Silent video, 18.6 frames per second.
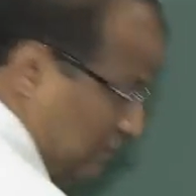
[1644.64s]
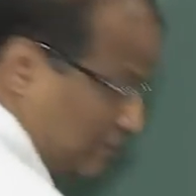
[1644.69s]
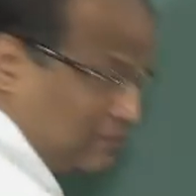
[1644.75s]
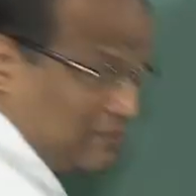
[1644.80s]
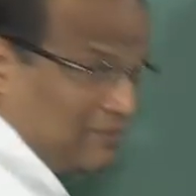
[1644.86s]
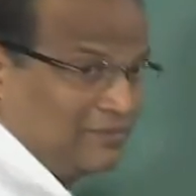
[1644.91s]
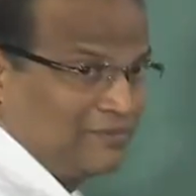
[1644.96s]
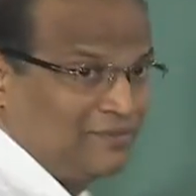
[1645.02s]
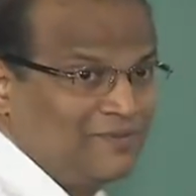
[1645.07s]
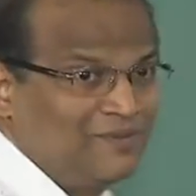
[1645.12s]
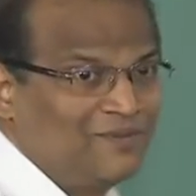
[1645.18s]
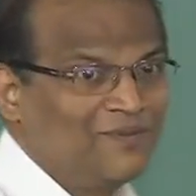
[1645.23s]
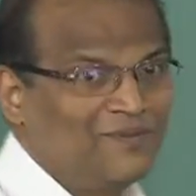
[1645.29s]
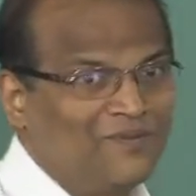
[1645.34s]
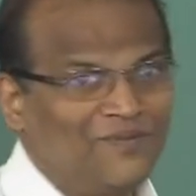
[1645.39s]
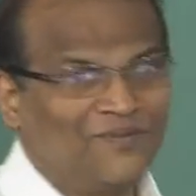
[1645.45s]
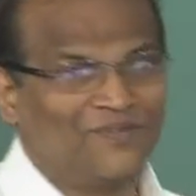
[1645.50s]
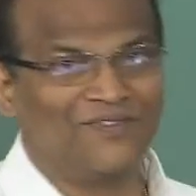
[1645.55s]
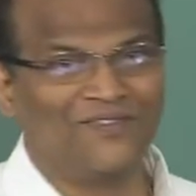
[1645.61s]

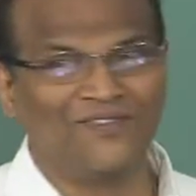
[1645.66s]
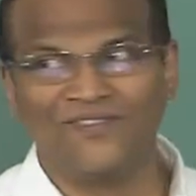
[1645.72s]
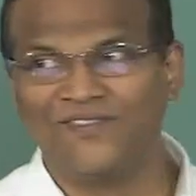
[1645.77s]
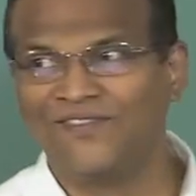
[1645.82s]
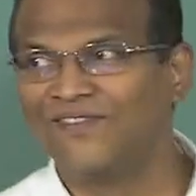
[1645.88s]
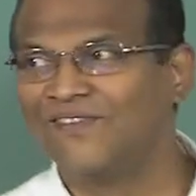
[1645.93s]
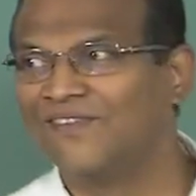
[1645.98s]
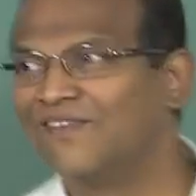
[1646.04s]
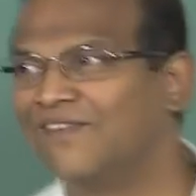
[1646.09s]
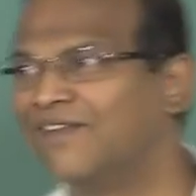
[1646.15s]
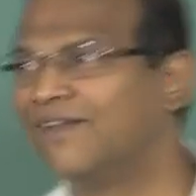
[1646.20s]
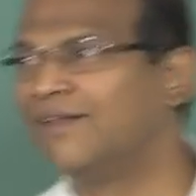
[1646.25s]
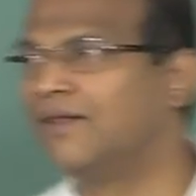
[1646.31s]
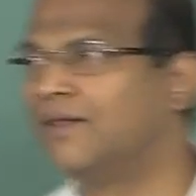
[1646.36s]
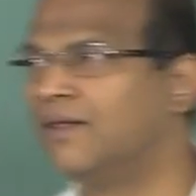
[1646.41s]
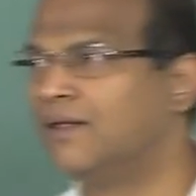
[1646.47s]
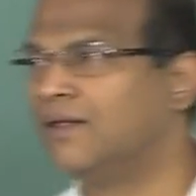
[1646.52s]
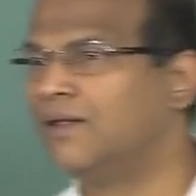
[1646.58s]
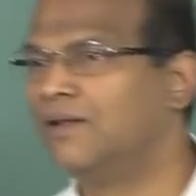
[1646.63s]

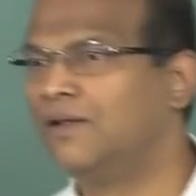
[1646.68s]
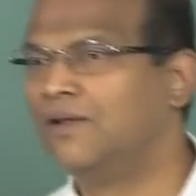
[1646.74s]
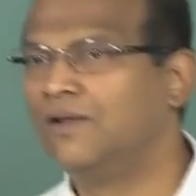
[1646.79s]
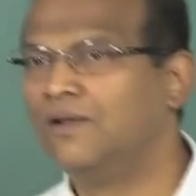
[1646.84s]
(no one is talking)